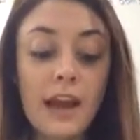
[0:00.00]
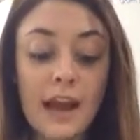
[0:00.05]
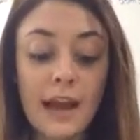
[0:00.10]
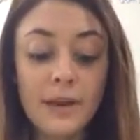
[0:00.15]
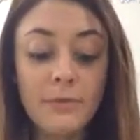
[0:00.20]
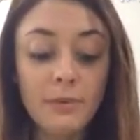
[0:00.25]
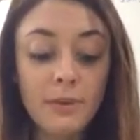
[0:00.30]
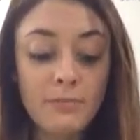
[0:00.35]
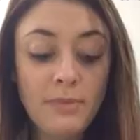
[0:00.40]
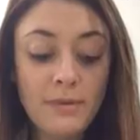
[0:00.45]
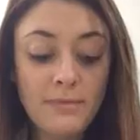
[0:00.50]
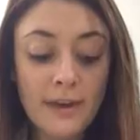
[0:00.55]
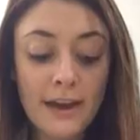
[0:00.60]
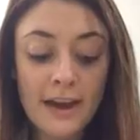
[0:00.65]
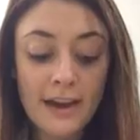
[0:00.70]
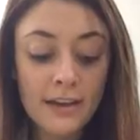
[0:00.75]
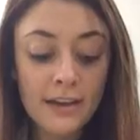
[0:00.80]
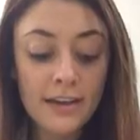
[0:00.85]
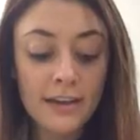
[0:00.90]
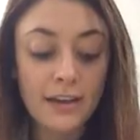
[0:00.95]
I will be
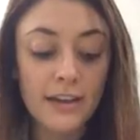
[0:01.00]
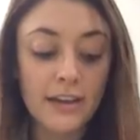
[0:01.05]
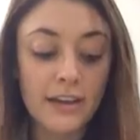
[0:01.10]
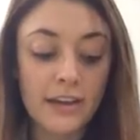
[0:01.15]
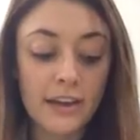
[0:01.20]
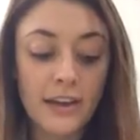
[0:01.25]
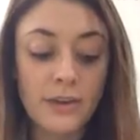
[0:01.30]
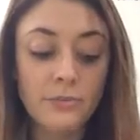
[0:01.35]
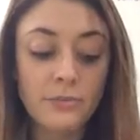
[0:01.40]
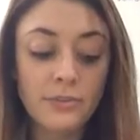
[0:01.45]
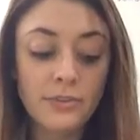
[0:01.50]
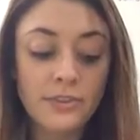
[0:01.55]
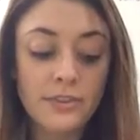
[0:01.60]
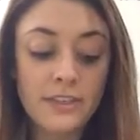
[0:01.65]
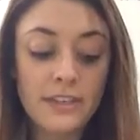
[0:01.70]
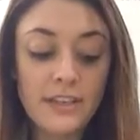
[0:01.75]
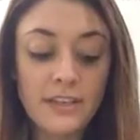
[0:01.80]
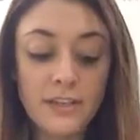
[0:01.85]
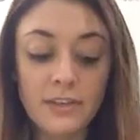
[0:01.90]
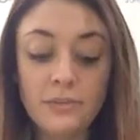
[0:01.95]
back and I will
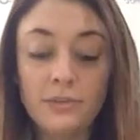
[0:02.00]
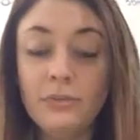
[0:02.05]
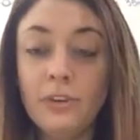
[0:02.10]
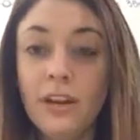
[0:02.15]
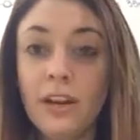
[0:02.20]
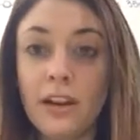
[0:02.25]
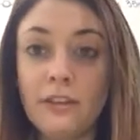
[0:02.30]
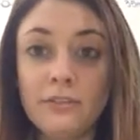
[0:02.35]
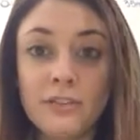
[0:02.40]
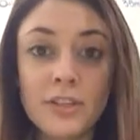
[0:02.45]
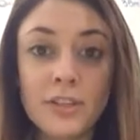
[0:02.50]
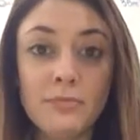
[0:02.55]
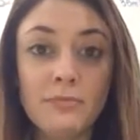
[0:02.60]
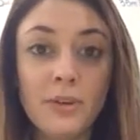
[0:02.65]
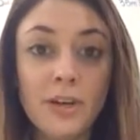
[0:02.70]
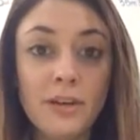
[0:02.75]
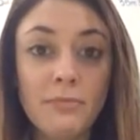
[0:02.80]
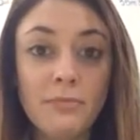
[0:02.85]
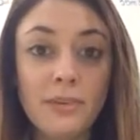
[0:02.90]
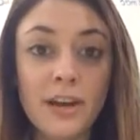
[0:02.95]
see you after
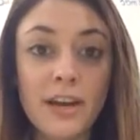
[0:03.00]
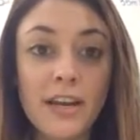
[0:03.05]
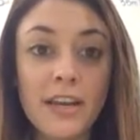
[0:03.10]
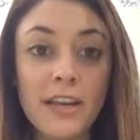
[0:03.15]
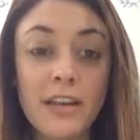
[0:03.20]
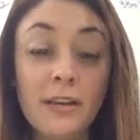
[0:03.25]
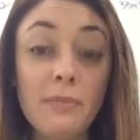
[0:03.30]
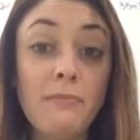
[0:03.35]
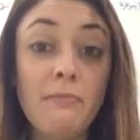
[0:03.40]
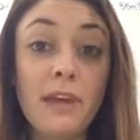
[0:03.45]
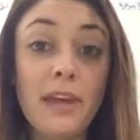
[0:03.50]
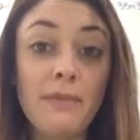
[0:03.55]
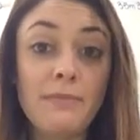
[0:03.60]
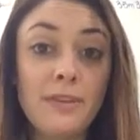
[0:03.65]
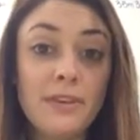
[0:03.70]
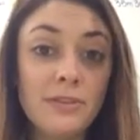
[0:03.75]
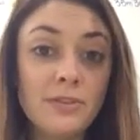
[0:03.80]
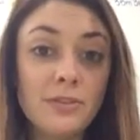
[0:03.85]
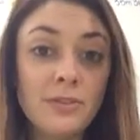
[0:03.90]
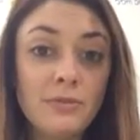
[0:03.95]
spring break,
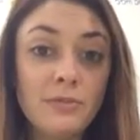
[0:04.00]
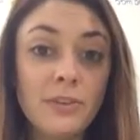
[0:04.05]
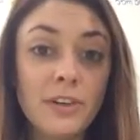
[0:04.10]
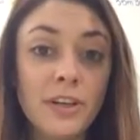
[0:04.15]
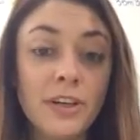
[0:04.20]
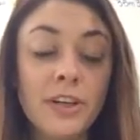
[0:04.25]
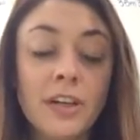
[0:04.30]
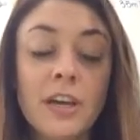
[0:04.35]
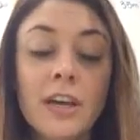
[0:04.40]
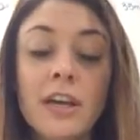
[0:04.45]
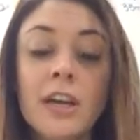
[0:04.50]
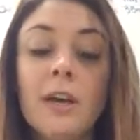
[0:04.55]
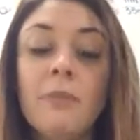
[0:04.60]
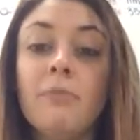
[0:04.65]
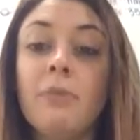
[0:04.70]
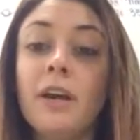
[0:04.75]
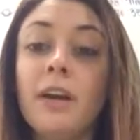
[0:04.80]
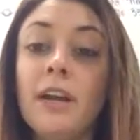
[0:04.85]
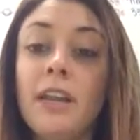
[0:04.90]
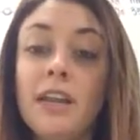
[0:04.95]
maybe sooner.
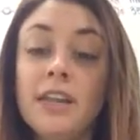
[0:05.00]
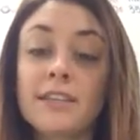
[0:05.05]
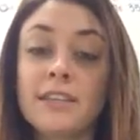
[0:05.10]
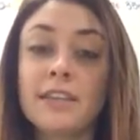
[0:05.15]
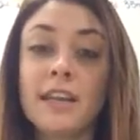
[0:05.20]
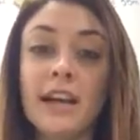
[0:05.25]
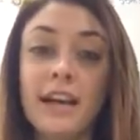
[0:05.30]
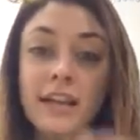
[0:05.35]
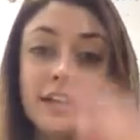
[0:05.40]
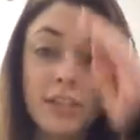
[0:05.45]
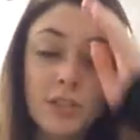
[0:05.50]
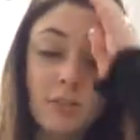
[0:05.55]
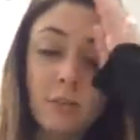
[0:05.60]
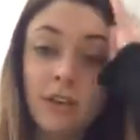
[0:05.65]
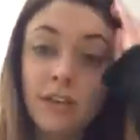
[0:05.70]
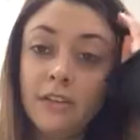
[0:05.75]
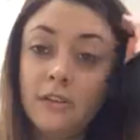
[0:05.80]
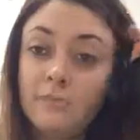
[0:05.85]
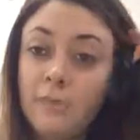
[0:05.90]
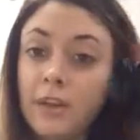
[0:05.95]
But I just
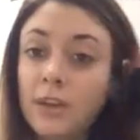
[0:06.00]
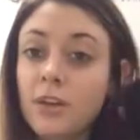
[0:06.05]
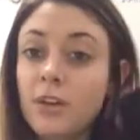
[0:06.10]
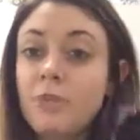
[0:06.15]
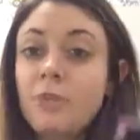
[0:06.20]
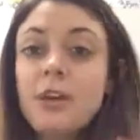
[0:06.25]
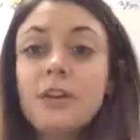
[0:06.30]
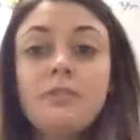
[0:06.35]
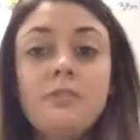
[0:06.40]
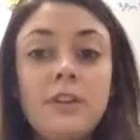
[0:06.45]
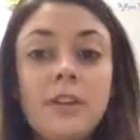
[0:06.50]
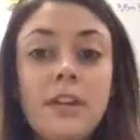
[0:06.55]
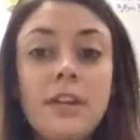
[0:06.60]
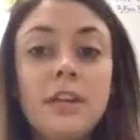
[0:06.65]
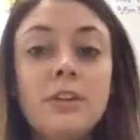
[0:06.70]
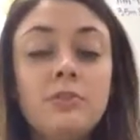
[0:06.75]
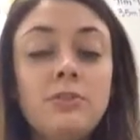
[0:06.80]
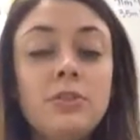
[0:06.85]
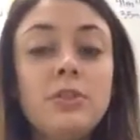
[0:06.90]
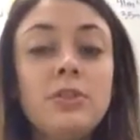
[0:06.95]
wanted to make a quick
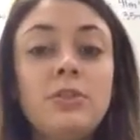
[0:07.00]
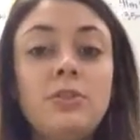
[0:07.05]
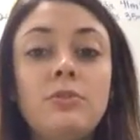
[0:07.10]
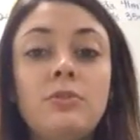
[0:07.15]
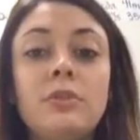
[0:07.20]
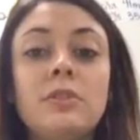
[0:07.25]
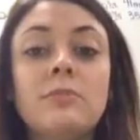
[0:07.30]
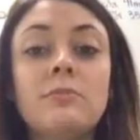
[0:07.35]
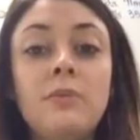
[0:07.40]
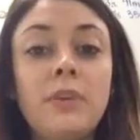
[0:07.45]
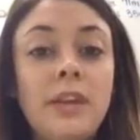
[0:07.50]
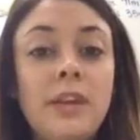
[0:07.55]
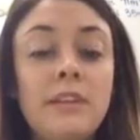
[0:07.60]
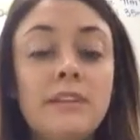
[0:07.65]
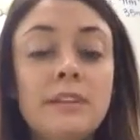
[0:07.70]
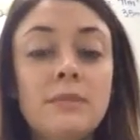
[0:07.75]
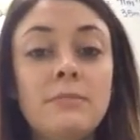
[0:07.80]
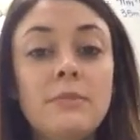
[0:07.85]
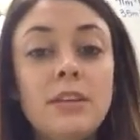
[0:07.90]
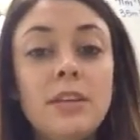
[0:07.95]
video to
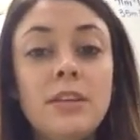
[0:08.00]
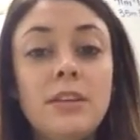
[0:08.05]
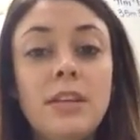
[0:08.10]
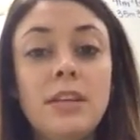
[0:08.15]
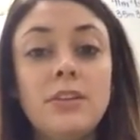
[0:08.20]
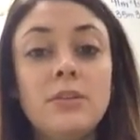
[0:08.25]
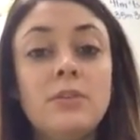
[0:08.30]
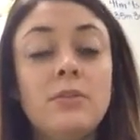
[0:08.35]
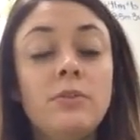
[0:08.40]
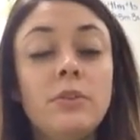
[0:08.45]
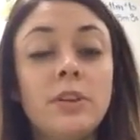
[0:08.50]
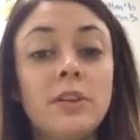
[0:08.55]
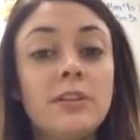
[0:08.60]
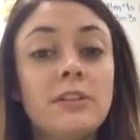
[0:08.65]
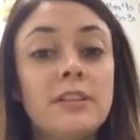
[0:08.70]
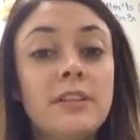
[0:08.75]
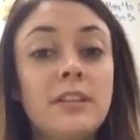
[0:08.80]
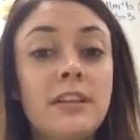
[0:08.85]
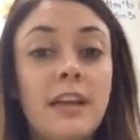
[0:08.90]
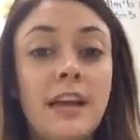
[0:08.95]
explain some of the things you
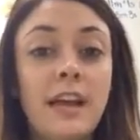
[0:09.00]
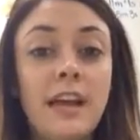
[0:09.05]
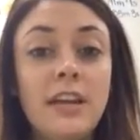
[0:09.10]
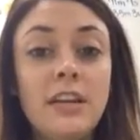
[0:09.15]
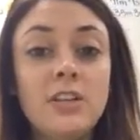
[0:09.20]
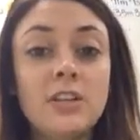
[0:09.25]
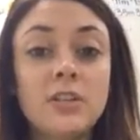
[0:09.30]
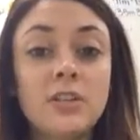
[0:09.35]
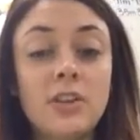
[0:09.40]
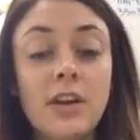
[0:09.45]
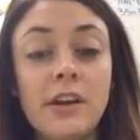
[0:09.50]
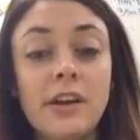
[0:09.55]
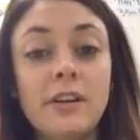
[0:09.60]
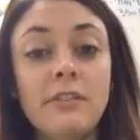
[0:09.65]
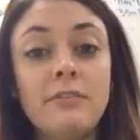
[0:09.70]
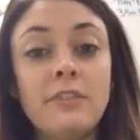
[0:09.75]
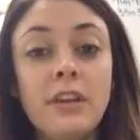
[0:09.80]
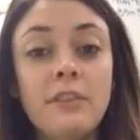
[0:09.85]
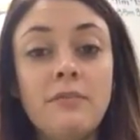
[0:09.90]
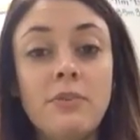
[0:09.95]
learned today, just
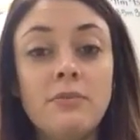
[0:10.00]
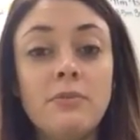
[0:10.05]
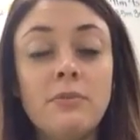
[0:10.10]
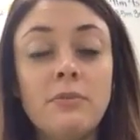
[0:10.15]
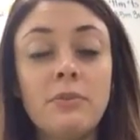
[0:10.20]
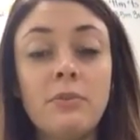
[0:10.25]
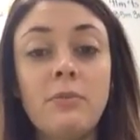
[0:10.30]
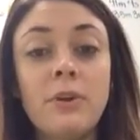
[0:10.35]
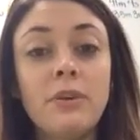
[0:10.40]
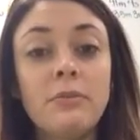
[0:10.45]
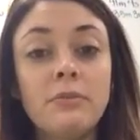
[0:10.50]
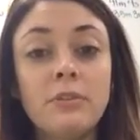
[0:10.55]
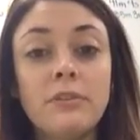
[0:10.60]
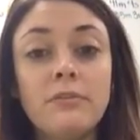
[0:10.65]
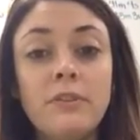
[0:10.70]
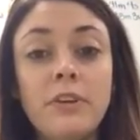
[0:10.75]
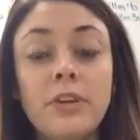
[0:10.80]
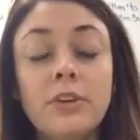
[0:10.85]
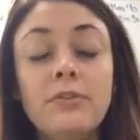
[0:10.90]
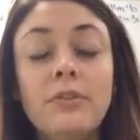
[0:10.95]
kind of give you a quick
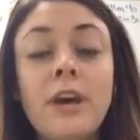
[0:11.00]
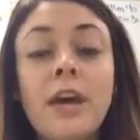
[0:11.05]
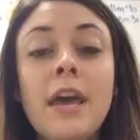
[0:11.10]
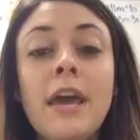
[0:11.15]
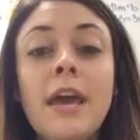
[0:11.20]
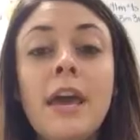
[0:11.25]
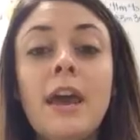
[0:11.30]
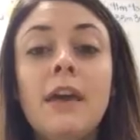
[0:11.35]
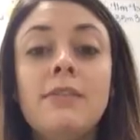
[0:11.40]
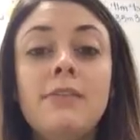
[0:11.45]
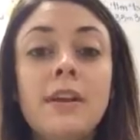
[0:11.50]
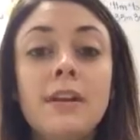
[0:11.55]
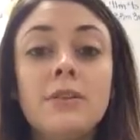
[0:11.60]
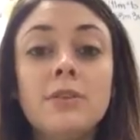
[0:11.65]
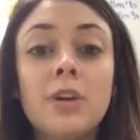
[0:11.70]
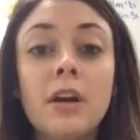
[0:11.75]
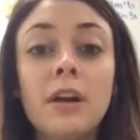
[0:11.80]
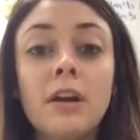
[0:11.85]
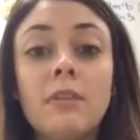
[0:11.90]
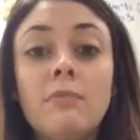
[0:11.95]
review, and
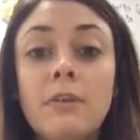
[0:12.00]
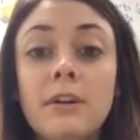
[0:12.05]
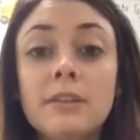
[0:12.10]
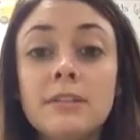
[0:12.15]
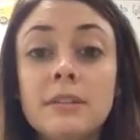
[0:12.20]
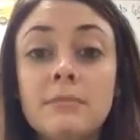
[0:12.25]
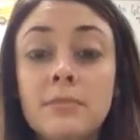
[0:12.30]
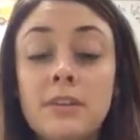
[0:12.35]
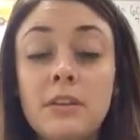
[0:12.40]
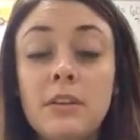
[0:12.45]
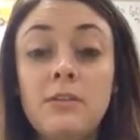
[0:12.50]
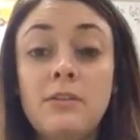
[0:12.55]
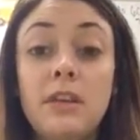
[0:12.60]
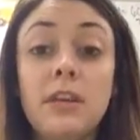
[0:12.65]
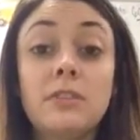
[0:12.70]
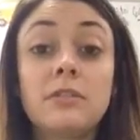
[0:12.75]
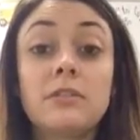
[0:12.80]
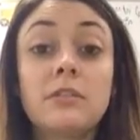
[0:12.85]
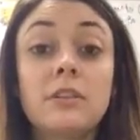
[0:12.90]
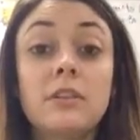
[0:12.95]
then talk about some of the
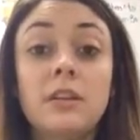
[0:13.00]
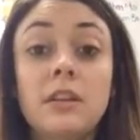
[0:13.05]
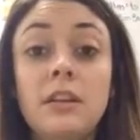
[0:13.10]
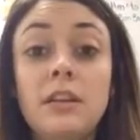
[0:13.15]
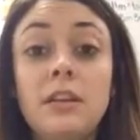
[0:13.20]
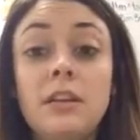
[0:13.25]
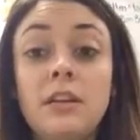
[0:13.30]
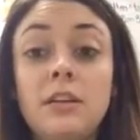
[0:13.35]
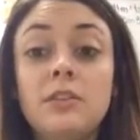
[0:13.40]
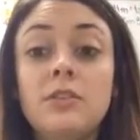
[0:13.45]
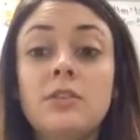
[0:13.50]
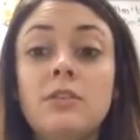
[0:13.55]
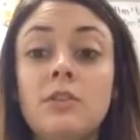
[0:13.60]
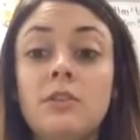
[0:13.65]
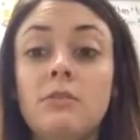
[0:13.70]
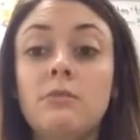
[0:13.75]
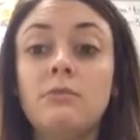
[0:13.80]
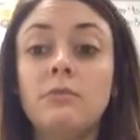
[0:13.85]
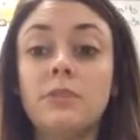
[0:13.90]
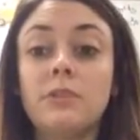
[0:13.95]
things you're going to need to
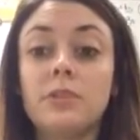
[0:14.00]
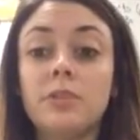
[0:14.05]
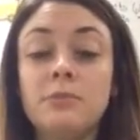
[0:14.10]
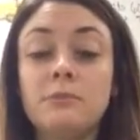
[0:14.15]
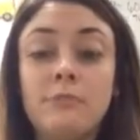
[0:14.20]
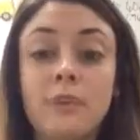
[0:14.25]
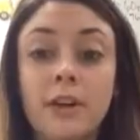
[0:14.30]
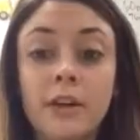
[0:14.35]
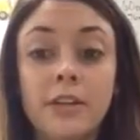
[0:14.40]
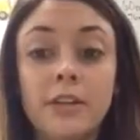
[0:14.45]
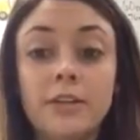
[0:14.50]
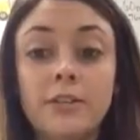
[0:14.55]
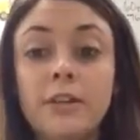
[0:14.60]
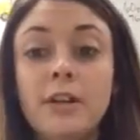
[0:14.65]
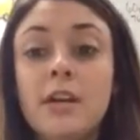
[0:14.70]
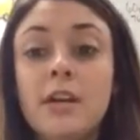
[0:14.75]
know for tomorrow.